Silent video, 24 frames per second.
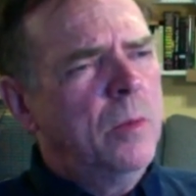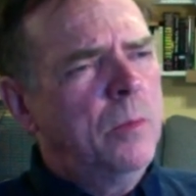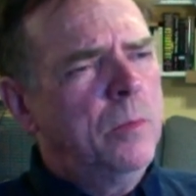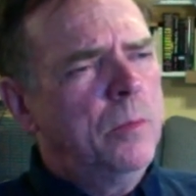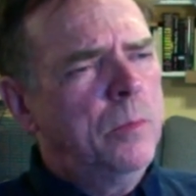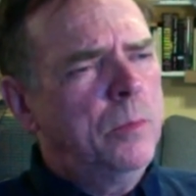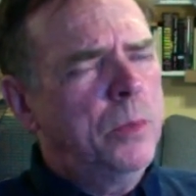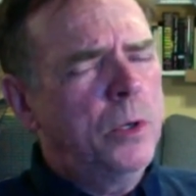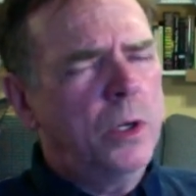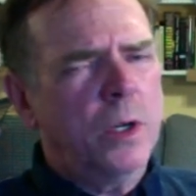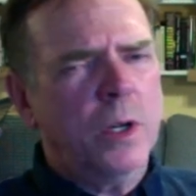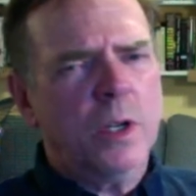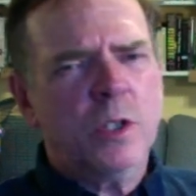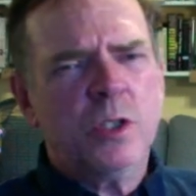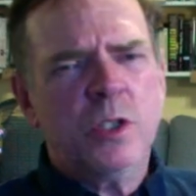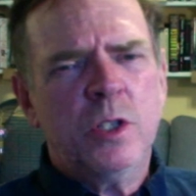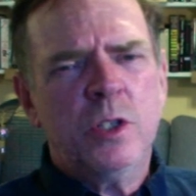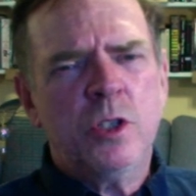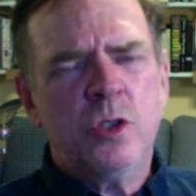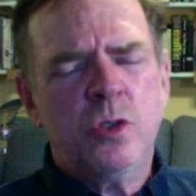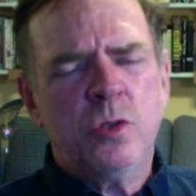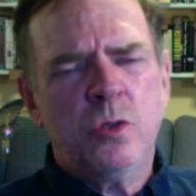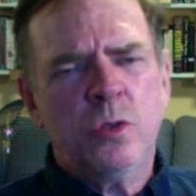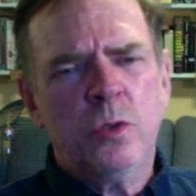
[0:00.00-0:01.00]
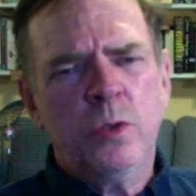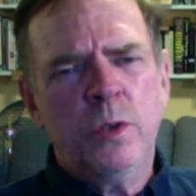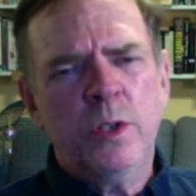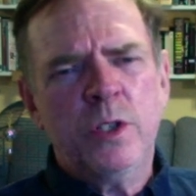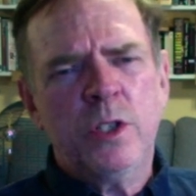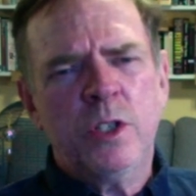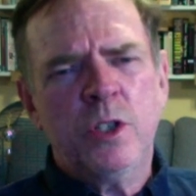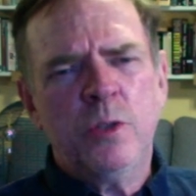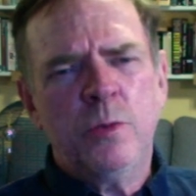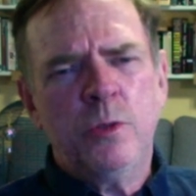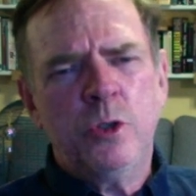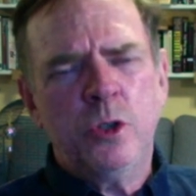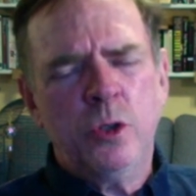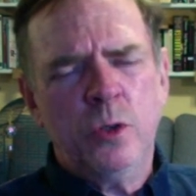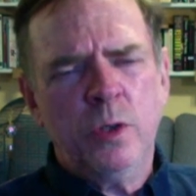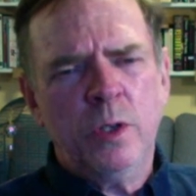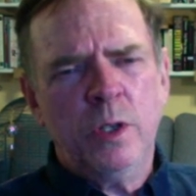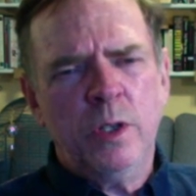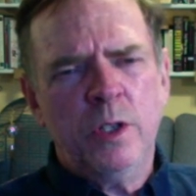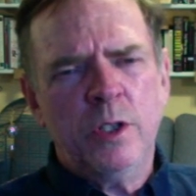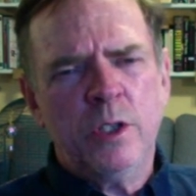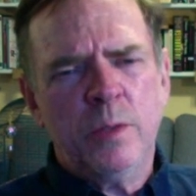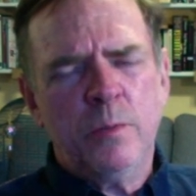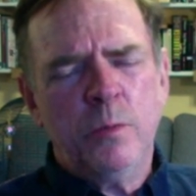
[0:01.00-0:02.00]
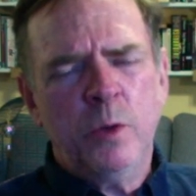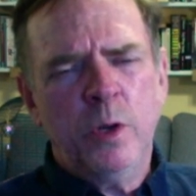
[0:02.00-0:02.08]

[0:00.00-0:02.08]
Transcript: books and stories and journalism,